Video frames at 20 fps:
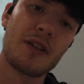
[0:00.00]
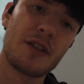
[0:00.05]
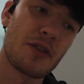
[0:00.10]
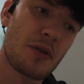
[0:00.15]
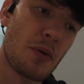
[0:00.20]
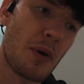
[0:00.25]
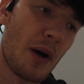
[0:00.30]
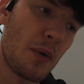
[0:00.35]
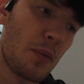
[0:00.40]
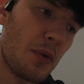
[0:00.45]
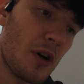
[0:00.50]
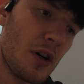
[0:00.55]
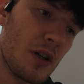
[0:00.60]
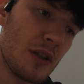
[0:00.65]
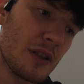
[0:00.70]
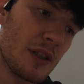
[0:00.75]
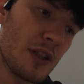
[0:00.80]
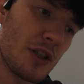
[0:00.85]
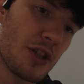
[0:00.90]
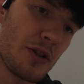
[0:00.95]
are quite worn,
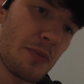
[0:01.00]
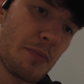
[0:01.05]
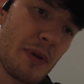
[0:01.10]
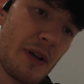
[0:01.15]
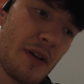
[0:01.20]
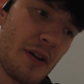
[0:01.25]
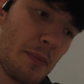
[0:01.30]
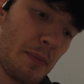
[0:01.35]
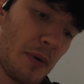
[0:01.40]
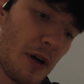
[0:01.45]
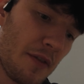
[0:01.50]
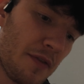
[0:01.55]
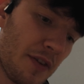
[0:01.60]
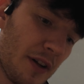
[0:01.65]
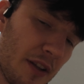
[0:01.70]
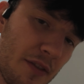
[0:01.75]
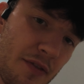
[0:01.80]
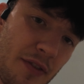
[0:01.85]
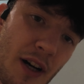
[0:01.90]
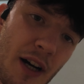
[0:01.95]
these should be perfectly
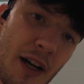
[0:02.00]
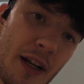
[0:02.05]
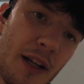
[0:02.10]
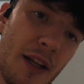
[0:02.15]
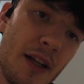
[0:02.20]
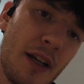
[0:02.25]
fine.